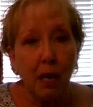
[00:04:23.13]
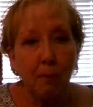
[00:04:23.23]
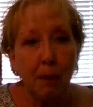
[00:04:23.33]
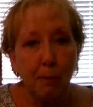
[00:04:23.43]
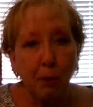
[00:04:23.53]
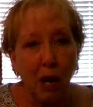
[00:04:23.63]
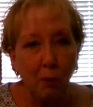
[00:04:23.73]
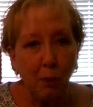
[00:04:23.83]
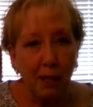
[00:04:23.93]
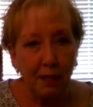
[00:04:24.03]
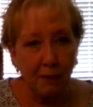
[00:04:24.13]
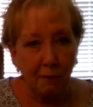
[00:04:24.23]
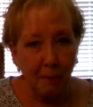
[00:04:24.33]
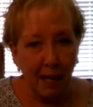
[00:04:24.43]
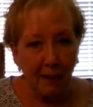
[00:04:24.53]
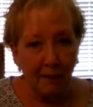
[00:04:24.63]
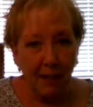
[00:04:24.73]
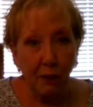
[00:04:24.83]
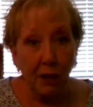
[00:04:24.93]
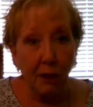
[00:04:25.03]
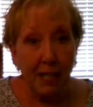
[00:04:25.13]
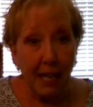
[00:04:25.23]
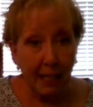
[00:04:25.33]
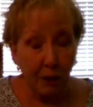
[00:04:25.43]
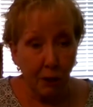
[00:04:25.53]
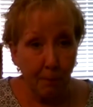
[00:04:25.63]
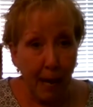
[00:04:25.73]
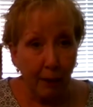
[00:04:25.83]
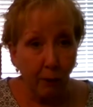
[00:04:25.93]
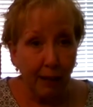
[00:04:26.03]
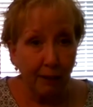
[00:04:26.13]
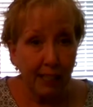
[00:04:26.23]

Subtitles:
people got wind of my veterinary technician background.